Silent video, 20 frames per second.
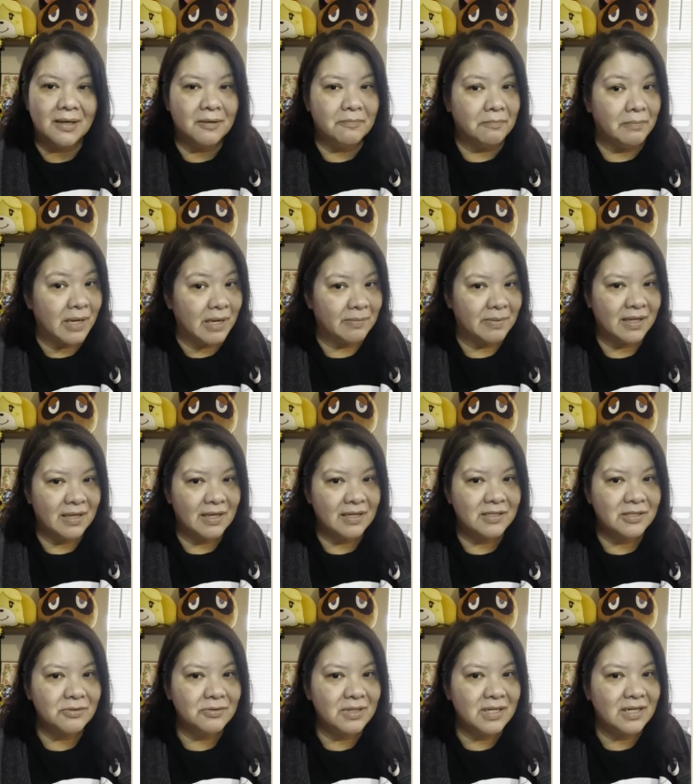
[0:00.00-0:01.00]
Maybe they
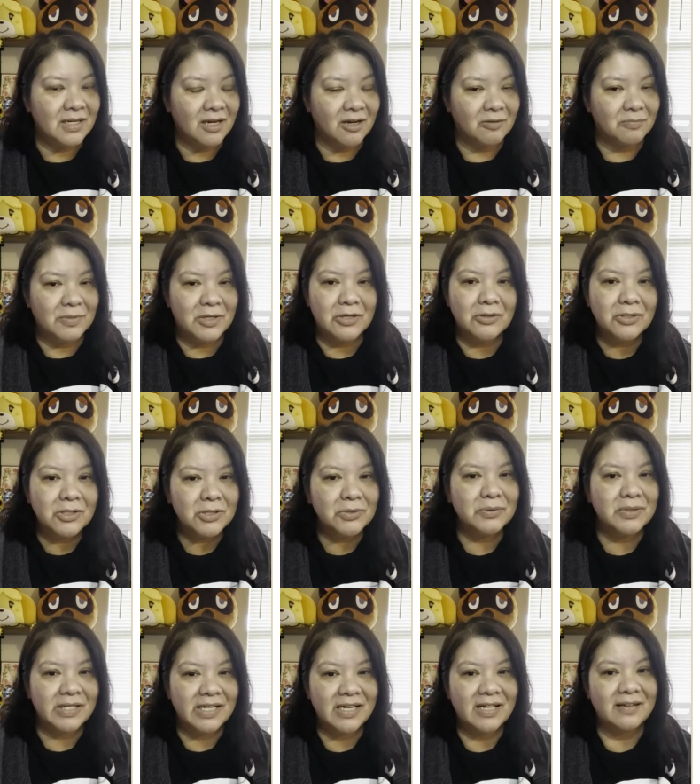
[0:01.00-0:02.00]
do need help.
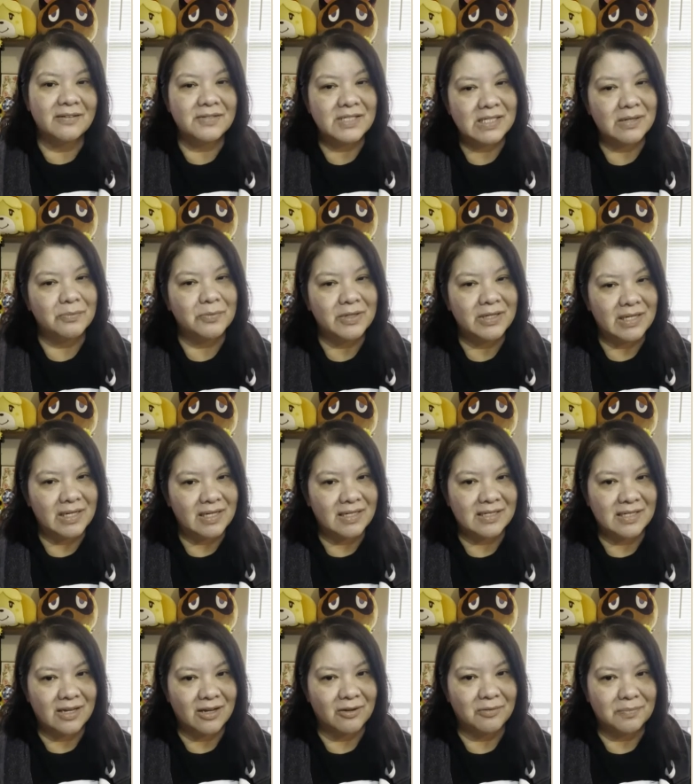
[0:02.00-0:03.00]
Usually, if someone
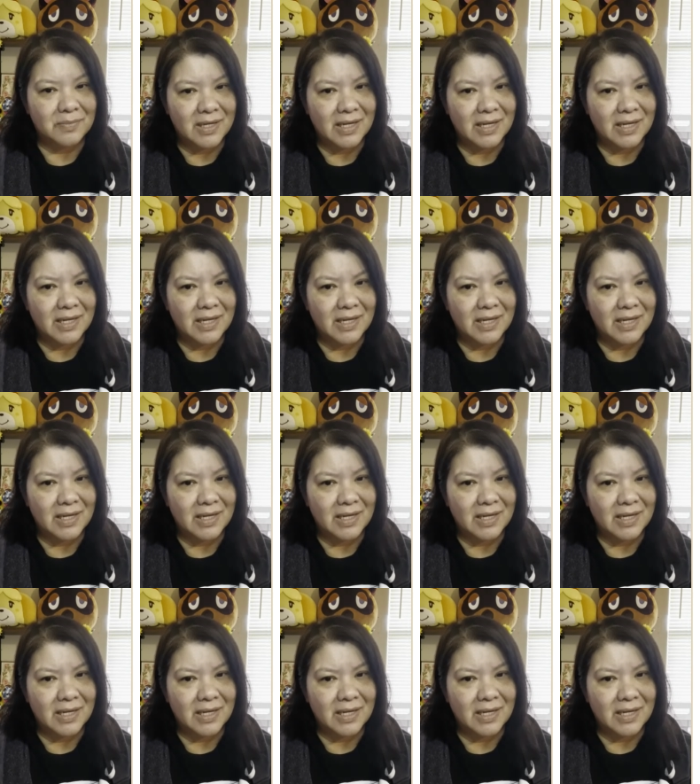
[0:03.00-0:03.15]
needs help,